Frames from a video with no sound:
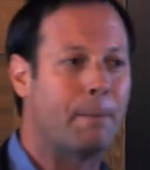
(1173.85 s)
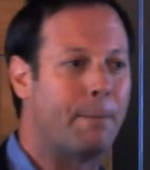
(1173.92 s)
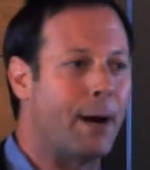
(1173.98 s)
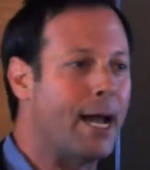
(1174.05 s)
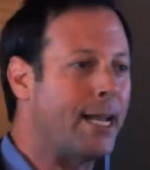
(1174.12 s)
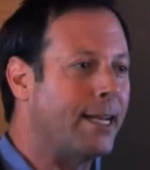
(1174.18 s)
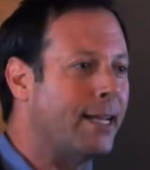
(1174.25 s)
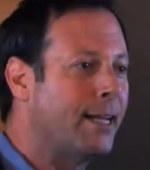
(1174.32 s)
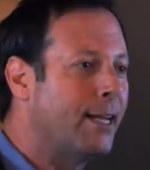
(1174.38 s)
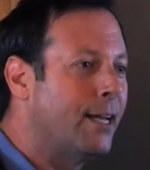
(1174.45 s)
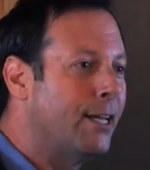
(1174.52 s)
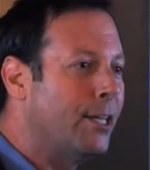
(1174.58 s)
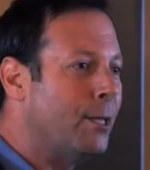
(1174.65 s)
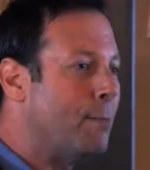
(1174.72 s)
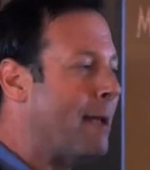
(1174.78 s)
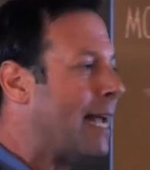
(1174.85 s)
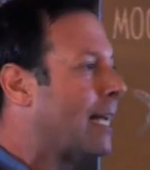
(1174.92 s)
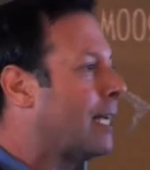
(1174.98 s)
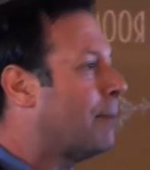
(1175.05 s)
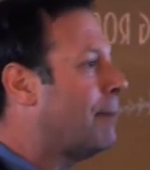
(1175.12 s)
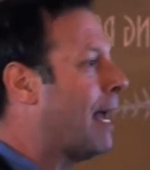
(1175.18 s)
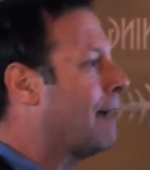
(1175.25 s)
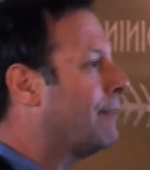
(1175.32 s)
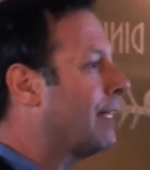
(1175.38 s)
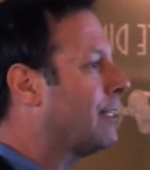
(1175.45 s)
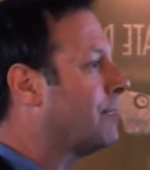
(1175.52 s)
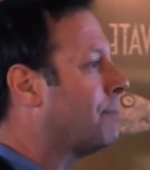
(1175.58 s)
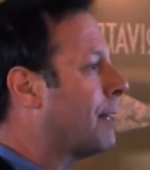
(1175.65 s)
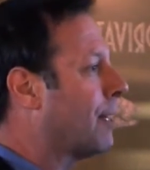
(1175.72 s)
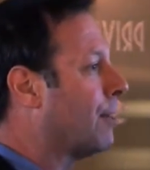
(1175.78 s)
but you may end up having to
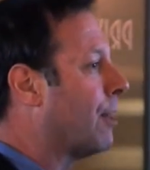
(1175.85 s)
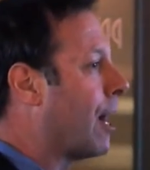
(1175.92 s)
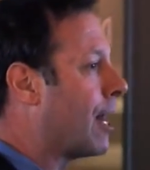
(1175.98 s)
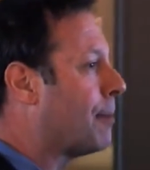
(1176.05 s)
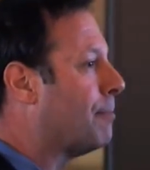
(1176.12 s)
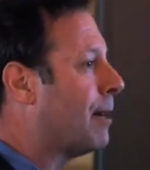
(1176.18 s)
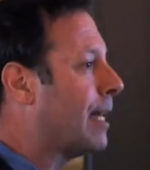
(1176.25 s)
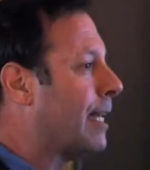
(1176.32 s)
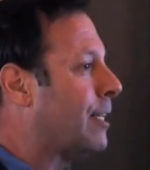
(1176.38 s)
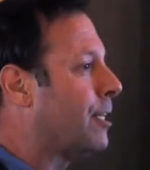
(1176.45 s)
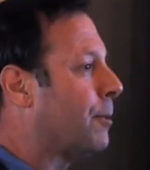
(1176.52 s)
spend a lot of money